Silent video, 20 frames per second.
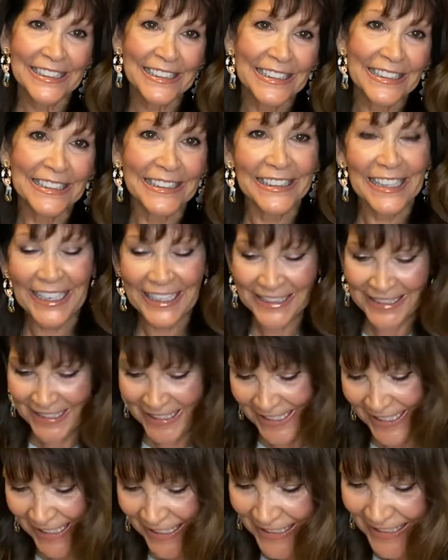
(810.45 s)

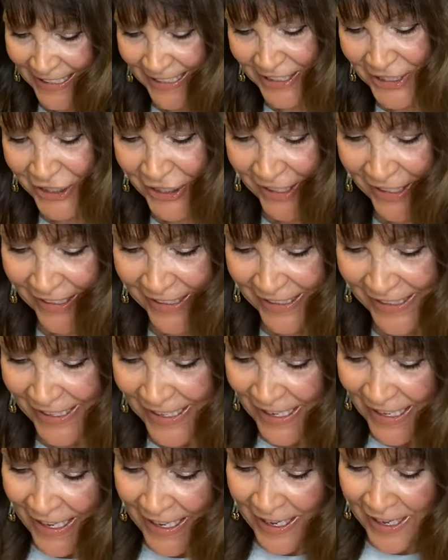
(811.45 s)
Collecting addiction.
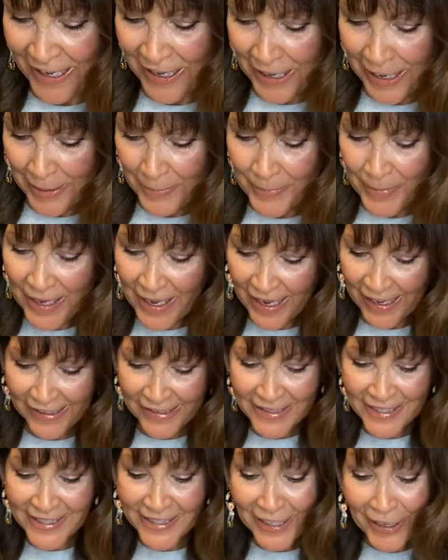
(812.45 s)

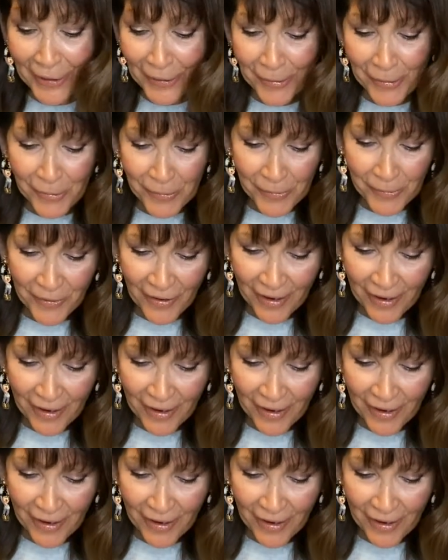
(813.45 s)
And so